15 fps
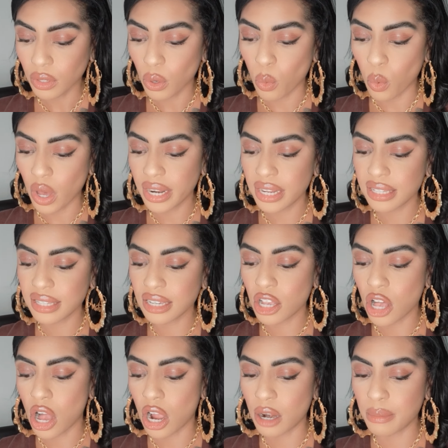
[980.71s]
What is the
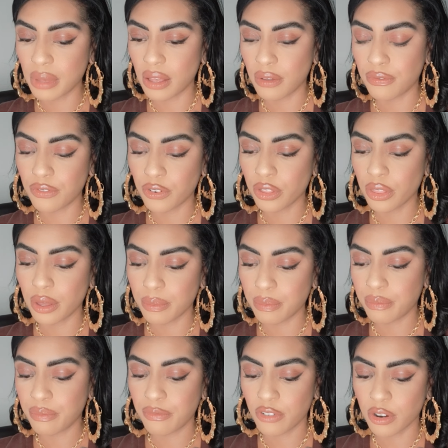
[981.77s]
karma for the
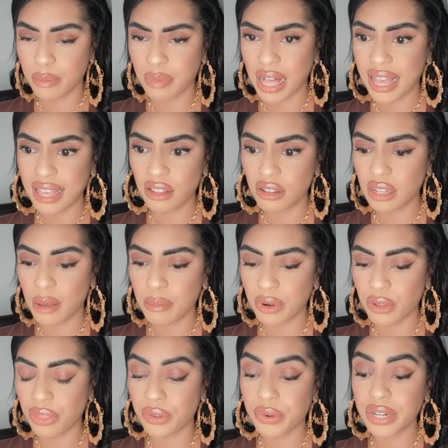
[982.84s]
for pile number
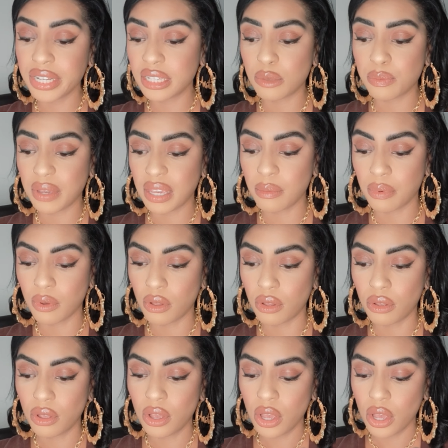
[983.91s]
threes,
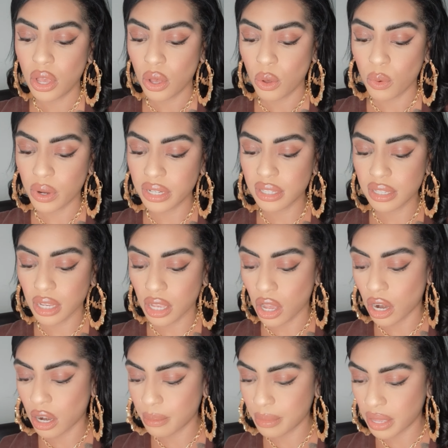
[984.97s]
people? What is the
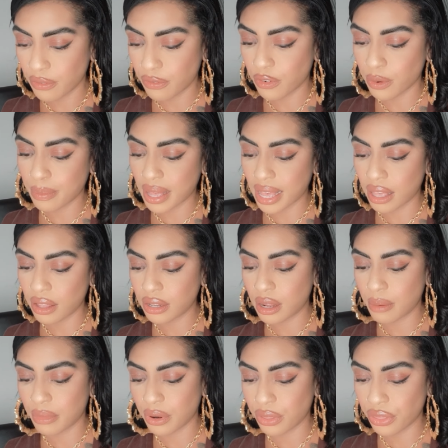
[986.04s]
karma for pile
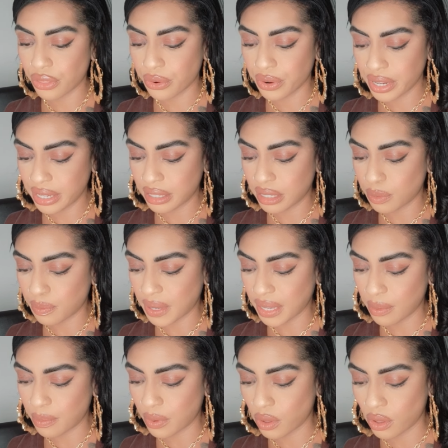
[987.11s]
number threes,
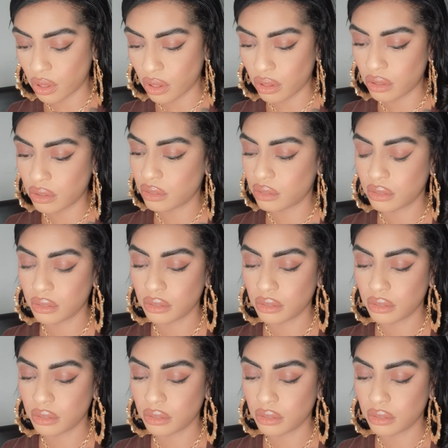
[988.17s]
people?